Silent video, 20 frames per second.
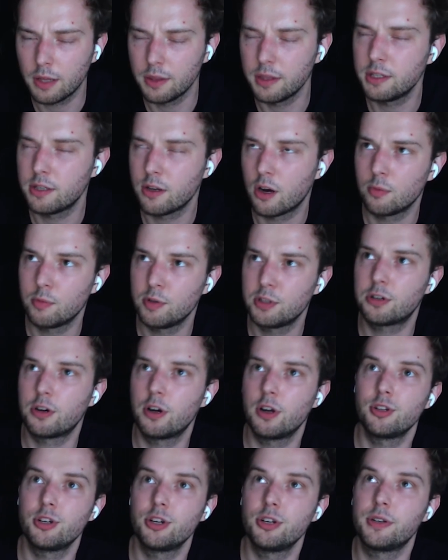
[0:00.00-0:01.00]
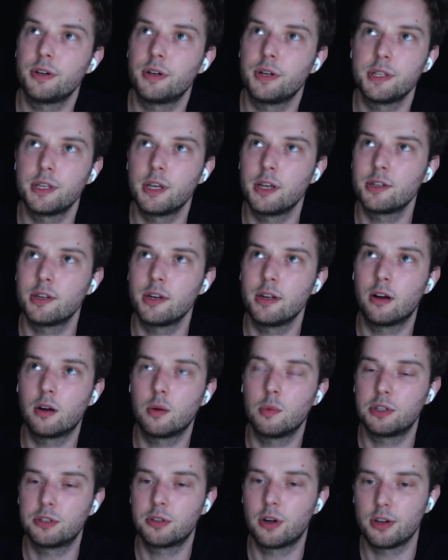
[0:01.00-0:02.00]
And these arbitrageurs are essentially
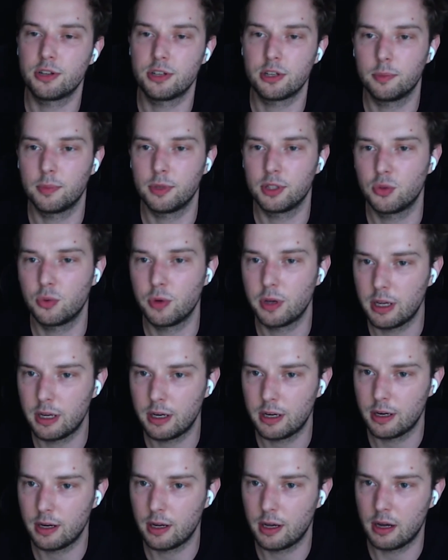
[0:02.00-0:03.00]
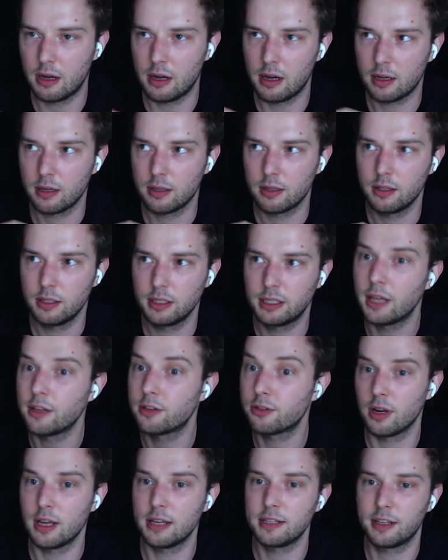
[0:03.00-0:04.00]
arbitraging between
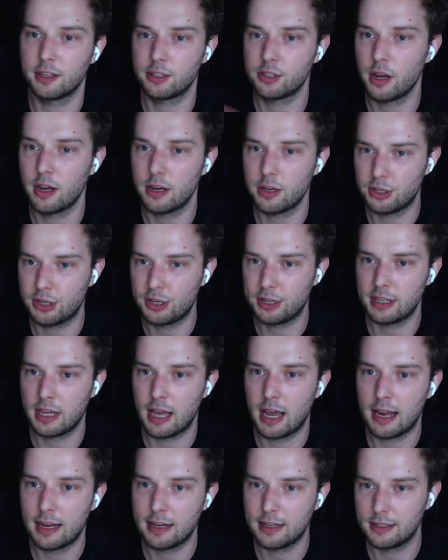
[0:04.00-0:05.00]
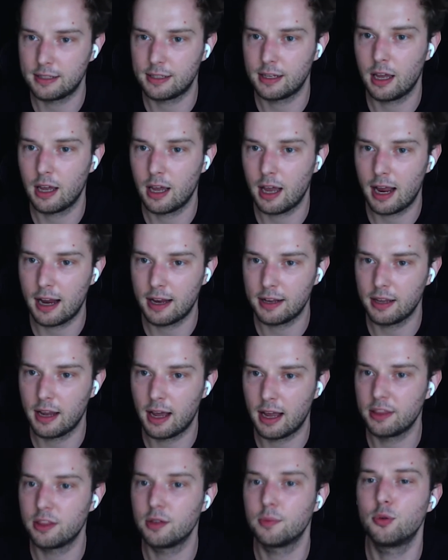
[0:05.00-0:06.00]
centralized exchanges and
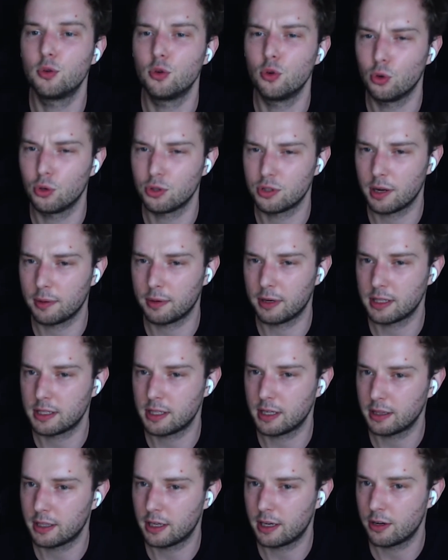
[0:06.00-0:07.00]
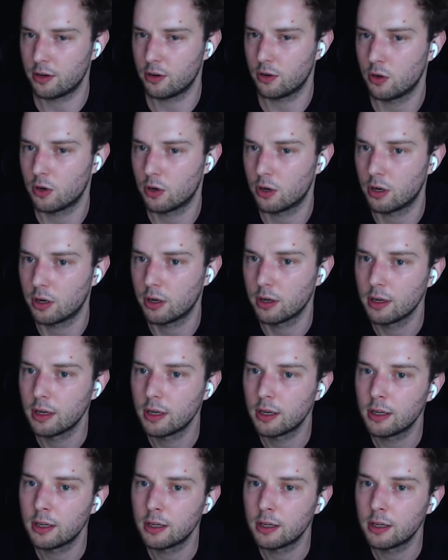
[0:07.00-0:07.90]
the pools, I'm guessing then, or?